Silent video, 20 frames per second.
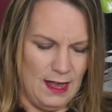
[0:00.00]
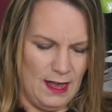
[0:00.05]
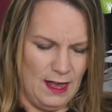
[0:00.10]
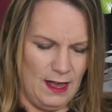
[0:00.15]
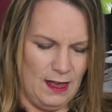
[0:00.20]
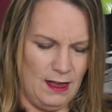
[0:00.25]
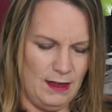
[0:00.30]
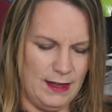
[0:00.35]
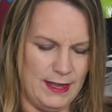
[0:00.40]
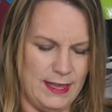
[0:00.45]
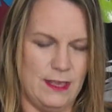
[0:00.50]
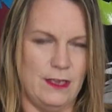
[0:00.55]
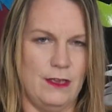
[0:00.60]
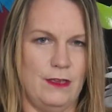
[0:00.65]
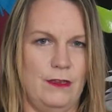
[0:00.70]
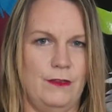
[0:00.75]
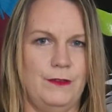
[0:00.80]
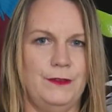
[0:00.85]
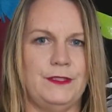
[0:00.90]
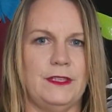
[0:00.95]
I
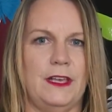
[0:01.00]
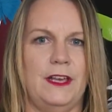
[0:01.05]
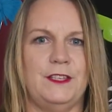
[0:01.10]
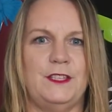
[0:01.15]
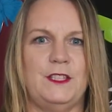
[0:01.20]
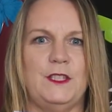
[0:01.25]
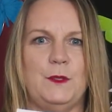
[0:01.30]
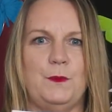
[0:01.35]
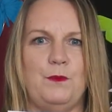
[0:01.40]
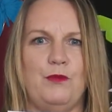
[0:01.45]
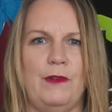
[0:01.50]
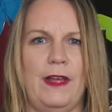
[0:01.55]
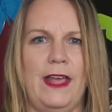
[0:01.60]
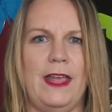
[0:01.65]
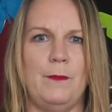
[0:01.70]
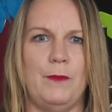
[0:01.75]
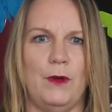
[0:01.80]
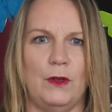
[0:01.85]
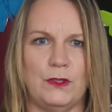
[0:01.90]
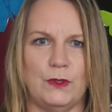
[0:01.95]
use a
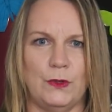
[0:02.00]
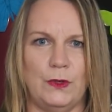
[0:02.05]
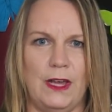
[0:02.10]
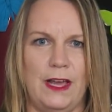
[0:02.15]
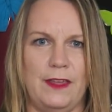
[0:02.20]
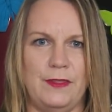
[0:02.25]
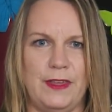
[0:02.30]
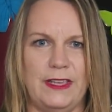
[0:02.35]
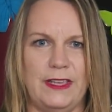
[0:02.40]
spray bottle like